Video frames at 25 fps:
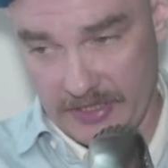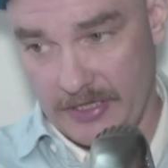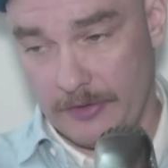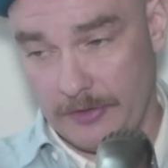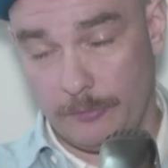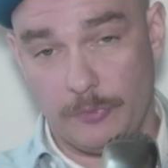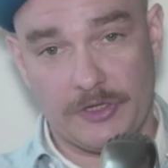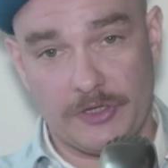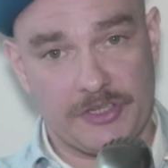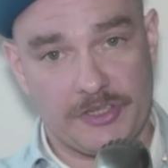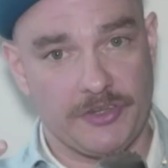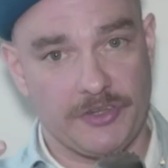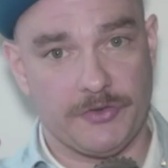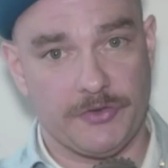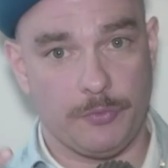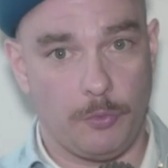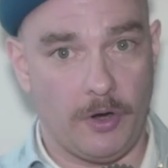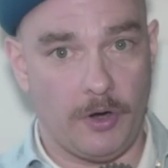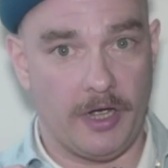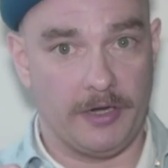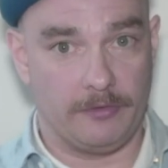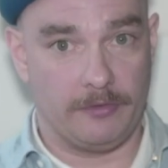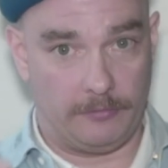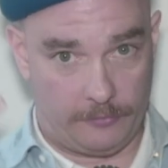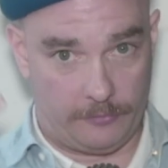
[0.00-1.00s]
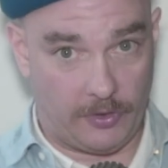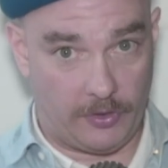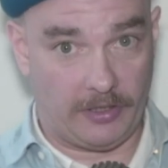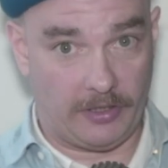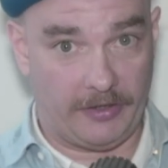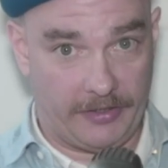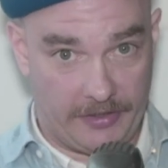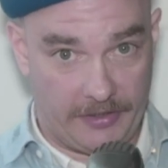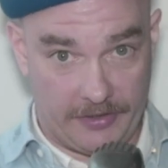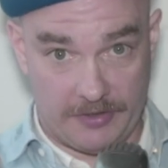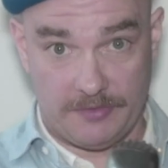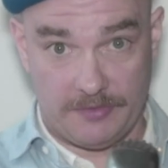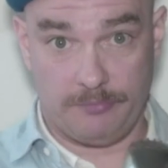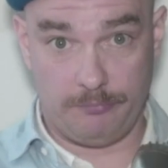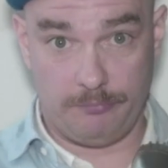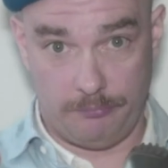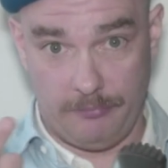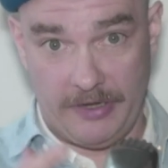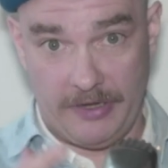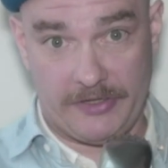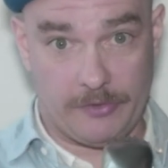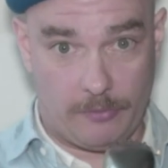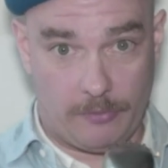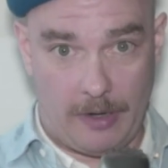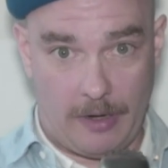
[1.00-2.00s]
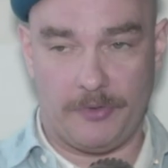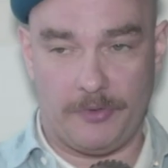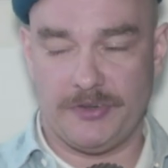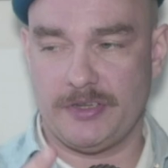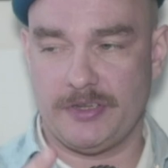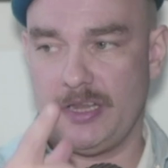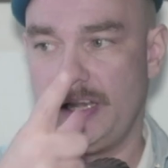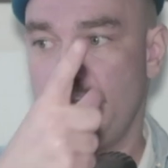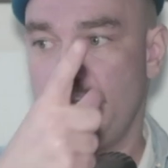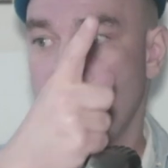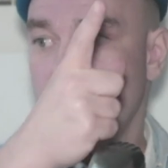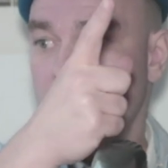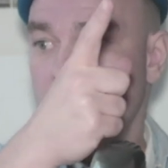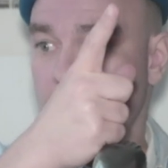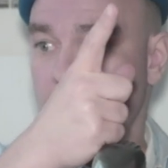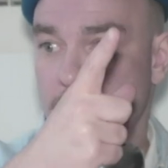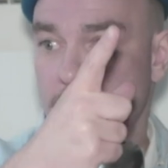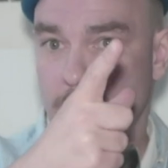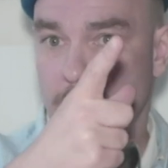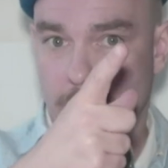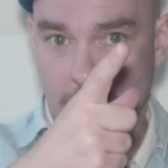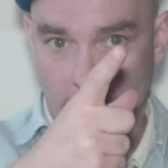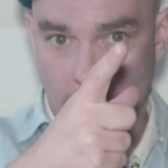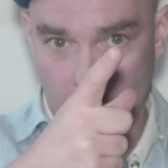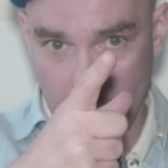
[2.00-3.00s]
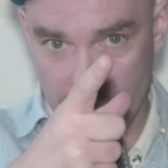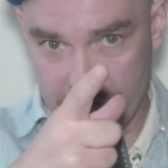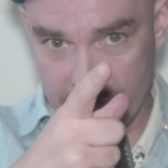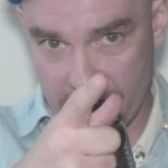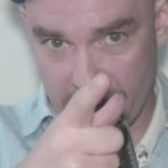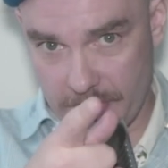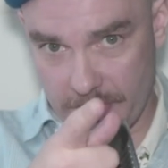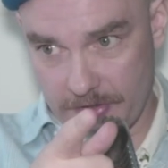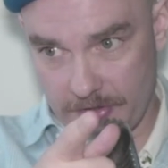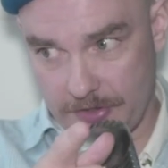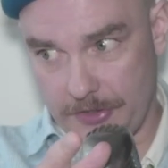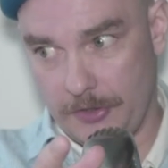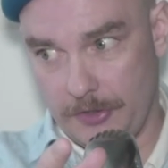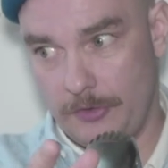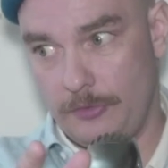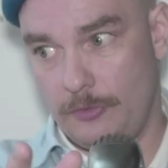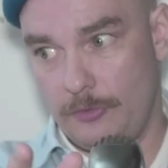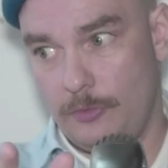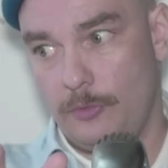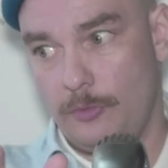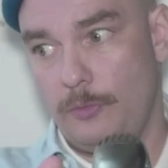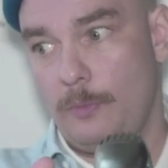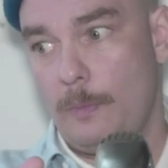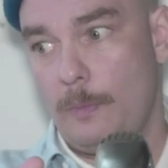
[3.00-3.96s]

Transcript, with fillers: which is what Krillin is meant to represent, goes into